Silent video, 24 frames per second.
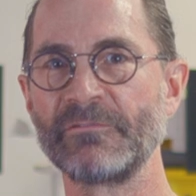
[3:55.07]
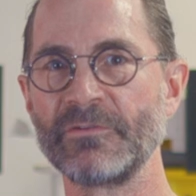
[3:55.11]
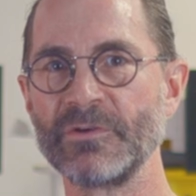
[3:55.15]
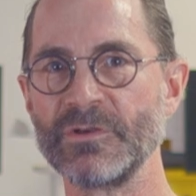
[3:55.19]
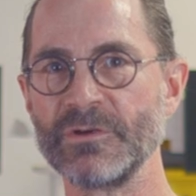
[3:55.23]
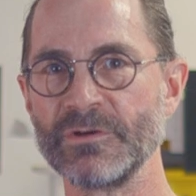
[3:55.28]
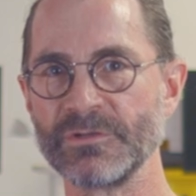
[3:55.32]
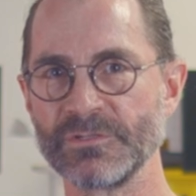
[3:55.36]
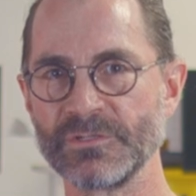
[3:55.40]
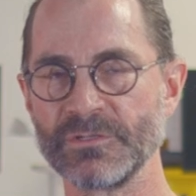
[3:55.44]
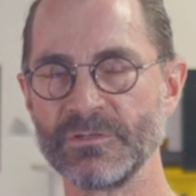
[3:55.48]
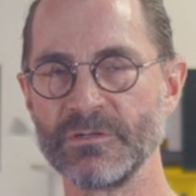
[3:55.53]
for
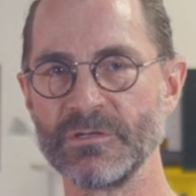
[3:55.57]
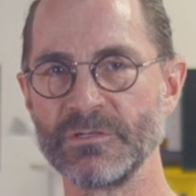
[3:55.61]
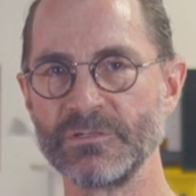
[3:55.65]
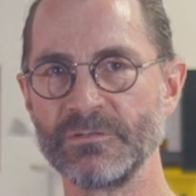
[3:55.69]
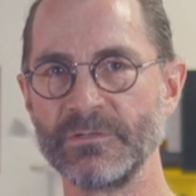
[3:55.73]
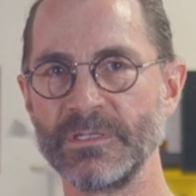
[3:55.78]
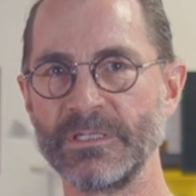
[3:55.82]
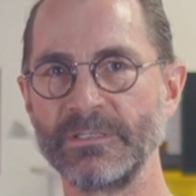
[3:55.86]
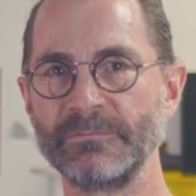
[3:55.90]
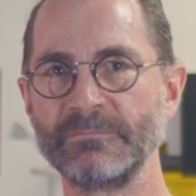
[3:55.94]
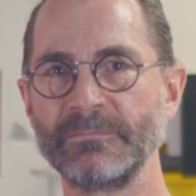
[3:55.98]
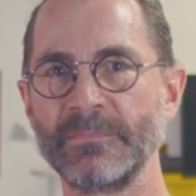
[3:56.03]
your
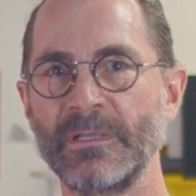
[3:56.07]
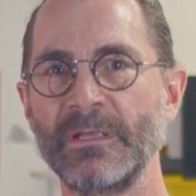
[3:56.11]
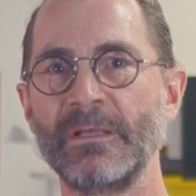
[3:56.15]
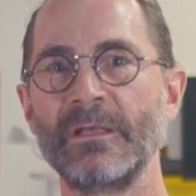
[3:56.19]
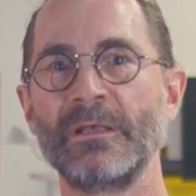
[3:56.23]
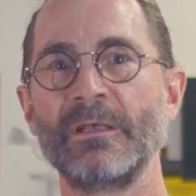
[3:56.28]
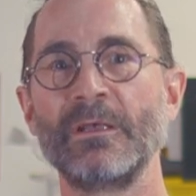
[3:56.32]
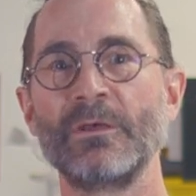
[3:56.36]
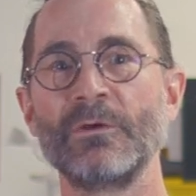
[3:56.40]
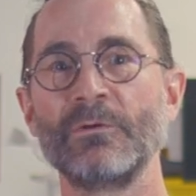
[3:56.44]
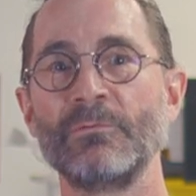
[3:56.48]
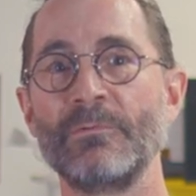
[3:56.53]
surgery.
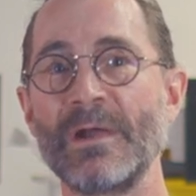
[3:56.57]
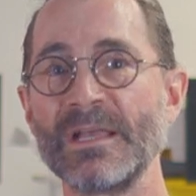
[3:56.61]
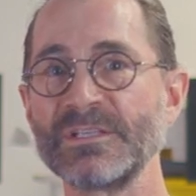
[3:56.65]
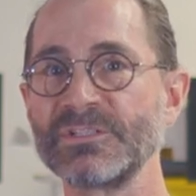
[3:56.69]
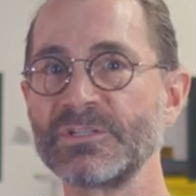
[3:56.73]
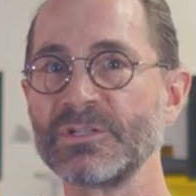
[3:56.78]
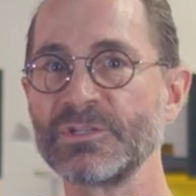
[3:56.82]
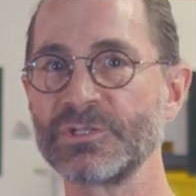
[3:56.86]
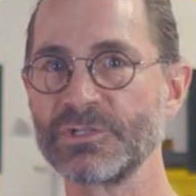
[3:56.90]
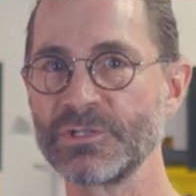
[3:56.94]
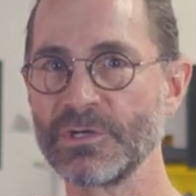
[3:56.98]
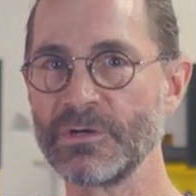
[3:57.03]

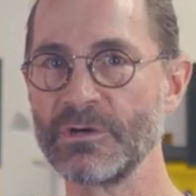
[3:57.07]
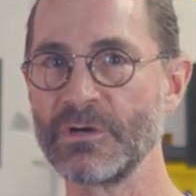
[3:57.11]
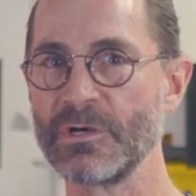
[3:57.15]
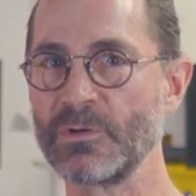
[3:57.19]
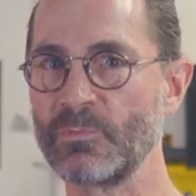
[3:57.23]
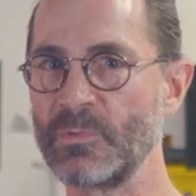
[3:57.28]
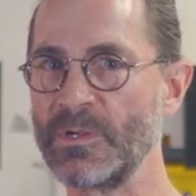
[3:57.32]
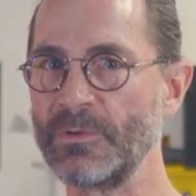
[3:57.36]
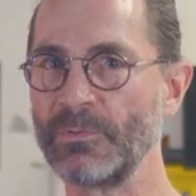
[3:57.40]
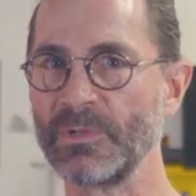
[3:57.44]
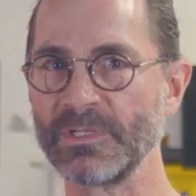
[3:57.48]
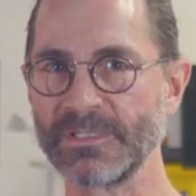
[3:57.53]
Rest
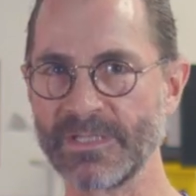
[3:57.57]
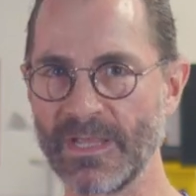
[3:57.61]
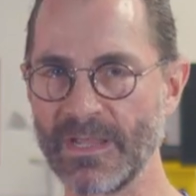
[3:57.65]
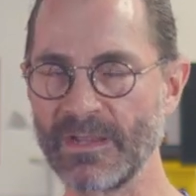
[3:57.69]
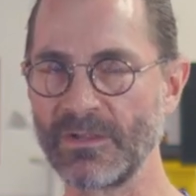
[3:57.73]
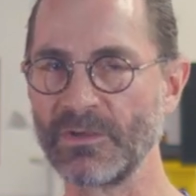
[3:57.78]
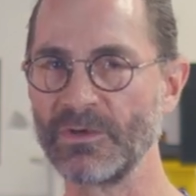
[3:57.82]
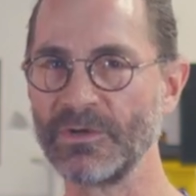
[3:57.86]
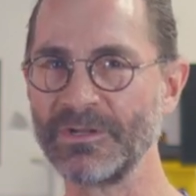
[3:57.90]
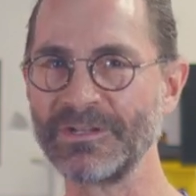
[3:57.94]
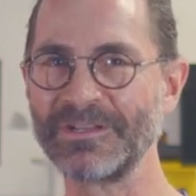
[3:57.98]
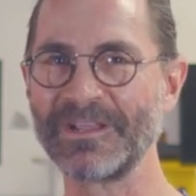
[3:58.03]
assured we will
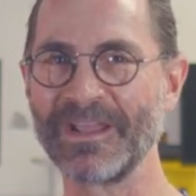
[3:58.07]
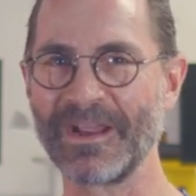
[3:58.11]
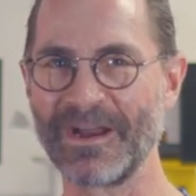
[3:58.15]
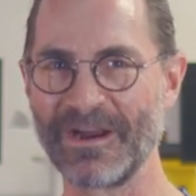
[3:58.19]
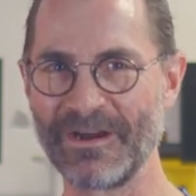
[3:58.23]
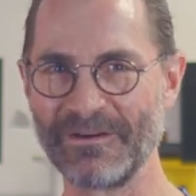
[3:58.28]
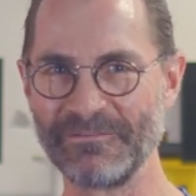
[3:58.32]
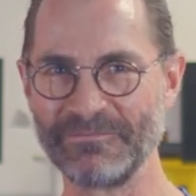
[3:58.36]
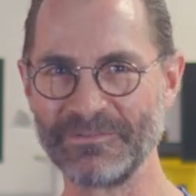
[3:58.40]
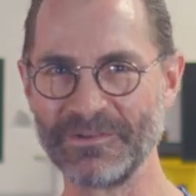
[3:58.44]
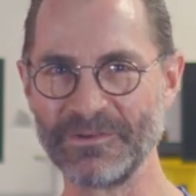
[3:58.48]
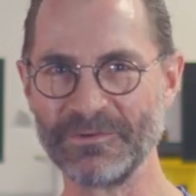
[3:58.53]
take good
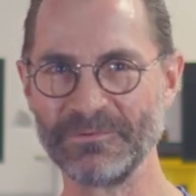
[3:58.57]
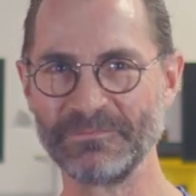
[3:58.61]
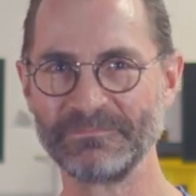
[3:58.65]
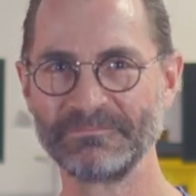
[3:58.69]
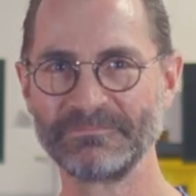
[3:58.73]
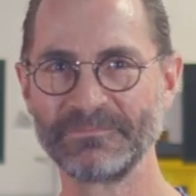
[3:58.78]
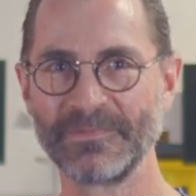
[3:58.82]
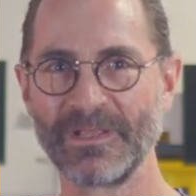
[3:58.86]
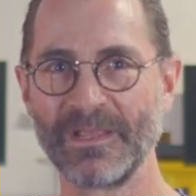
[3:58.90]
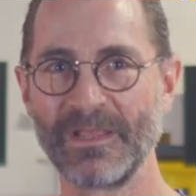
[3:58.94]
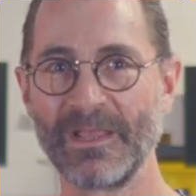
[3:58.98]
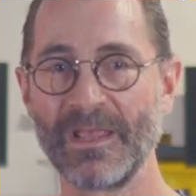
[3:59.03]
care of you.
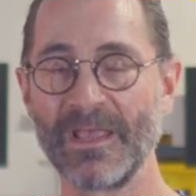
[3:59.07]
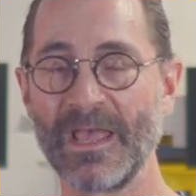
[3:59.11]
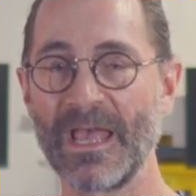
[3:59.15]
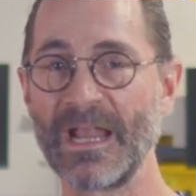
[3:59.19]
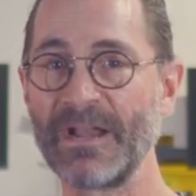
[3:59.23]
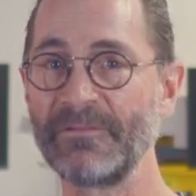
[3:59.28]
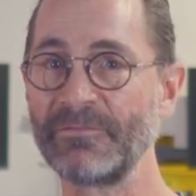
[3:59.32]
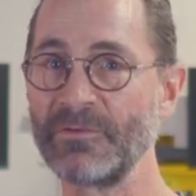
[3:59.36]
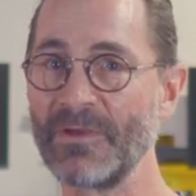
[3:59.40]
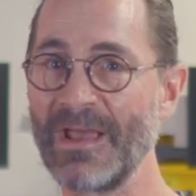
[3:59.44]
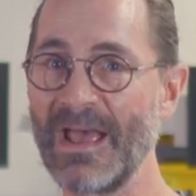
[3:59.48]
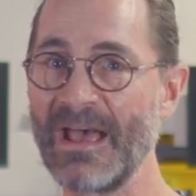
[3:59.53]

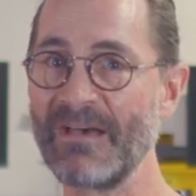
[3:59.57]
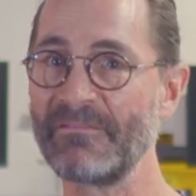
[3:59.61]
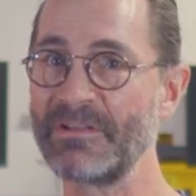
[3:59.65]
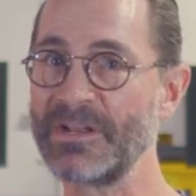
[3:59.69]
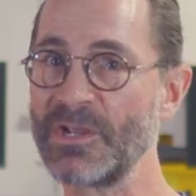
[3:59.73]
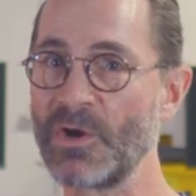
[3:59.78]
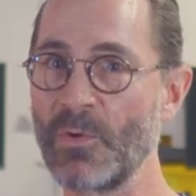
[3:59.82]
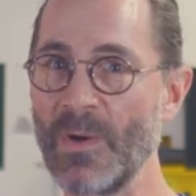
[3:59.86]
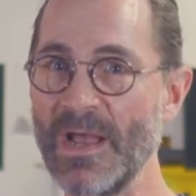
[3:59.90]
And if you have any